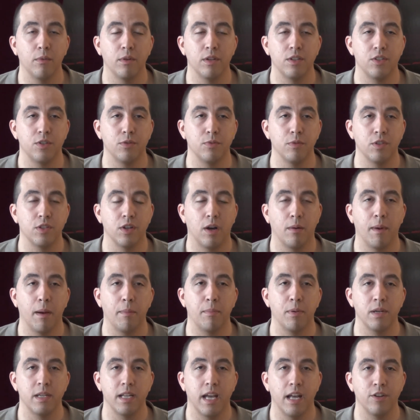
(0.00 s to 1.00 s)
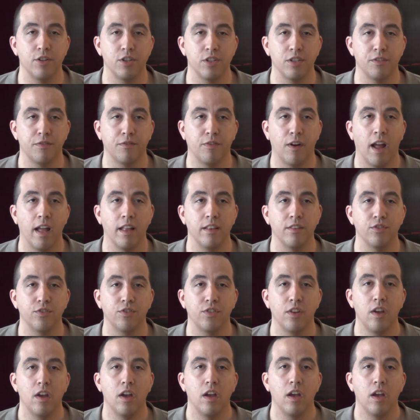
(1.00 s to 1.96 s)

which all my pretentious friends